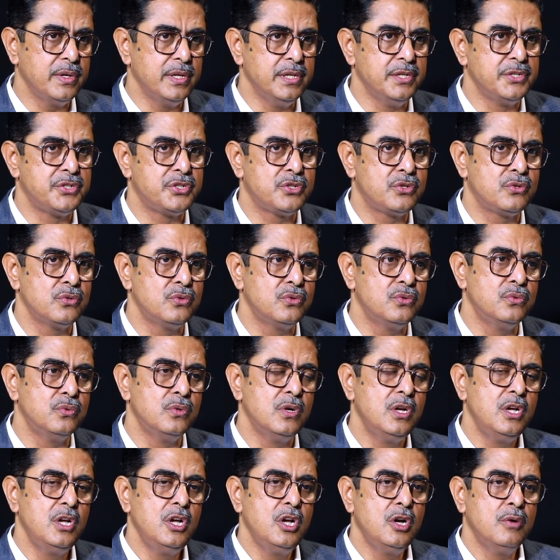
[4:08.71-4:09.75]
is
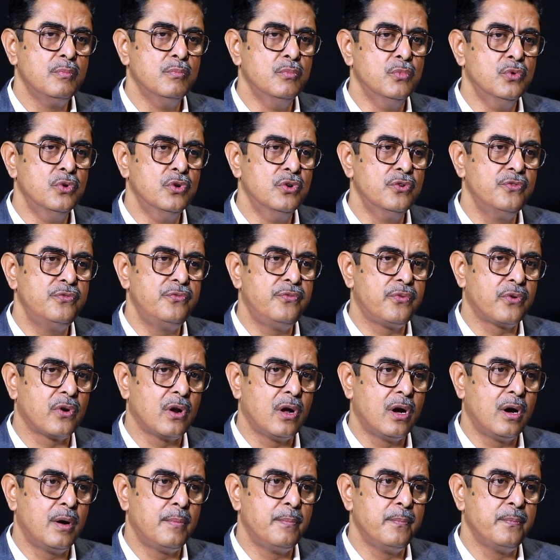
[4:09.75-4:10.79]
to move
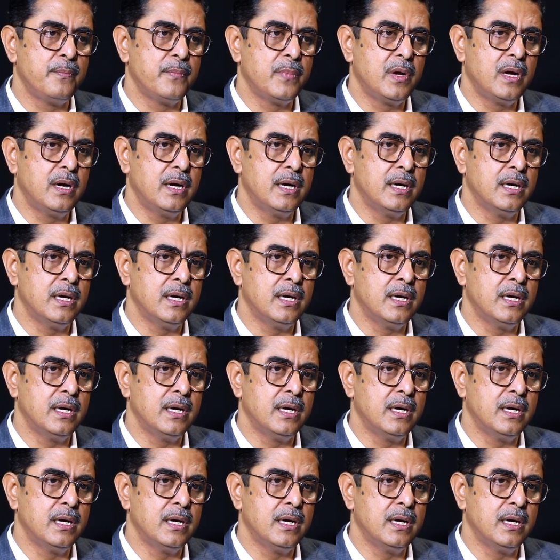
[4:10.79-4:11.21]
from